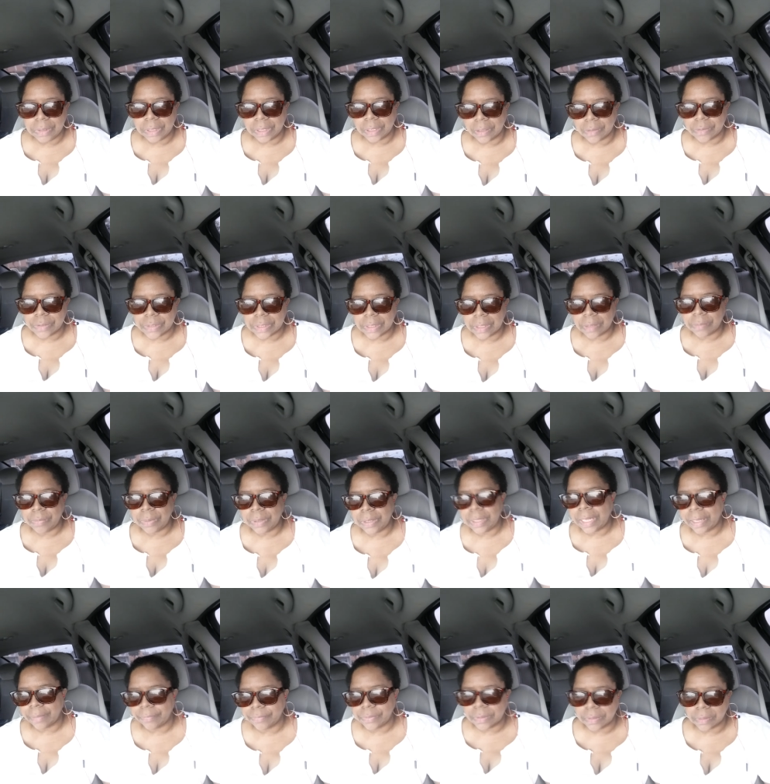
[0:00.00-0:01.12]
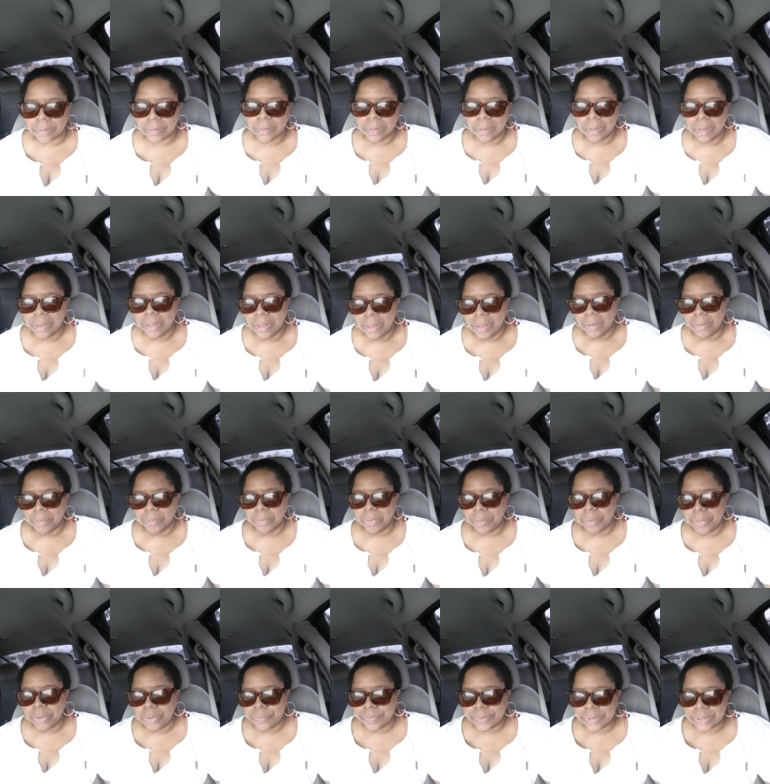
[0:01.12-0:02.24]
you know, said we'd have to
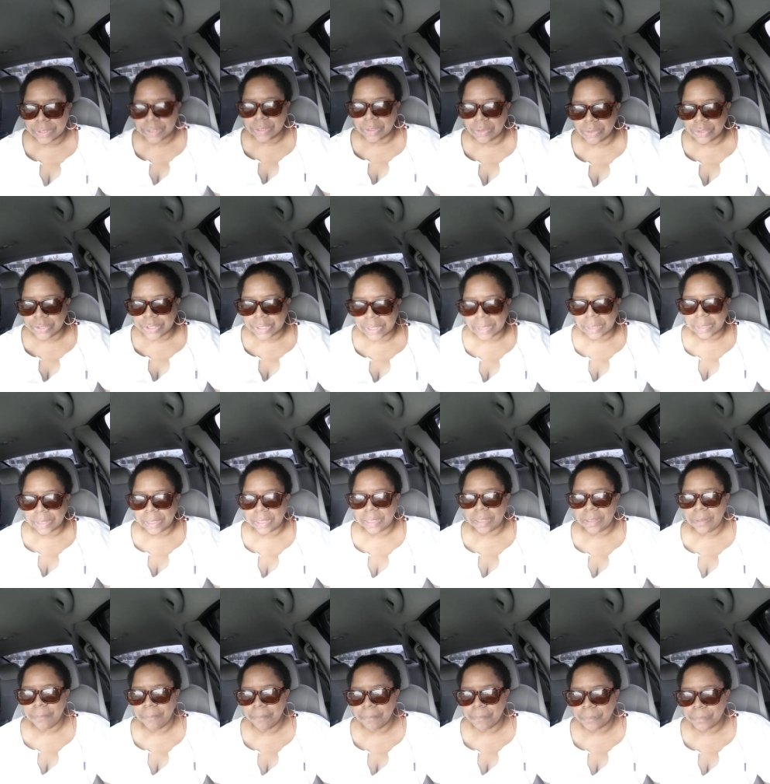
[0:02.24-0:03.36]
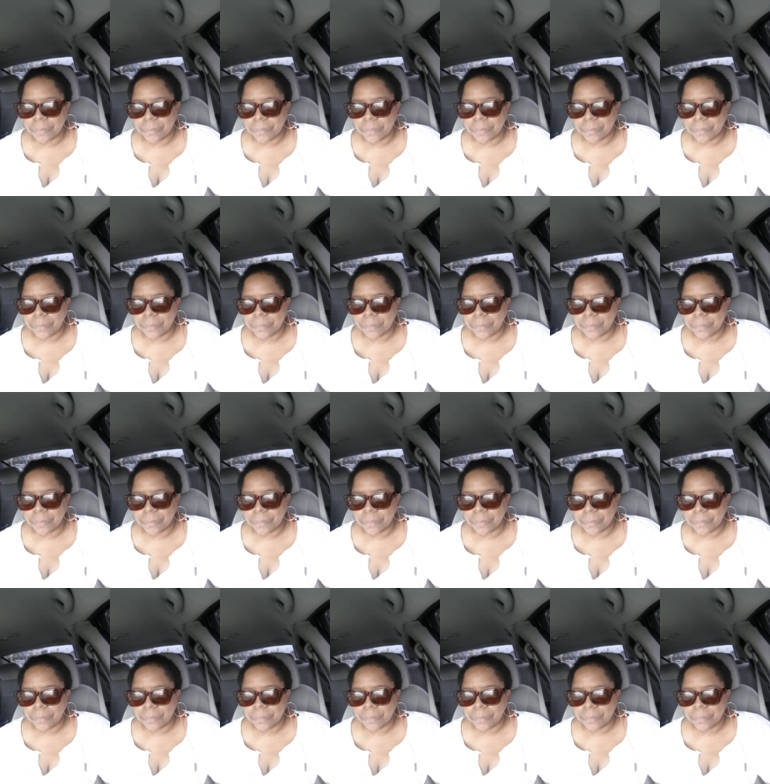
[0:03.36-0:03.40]
remove it surgically.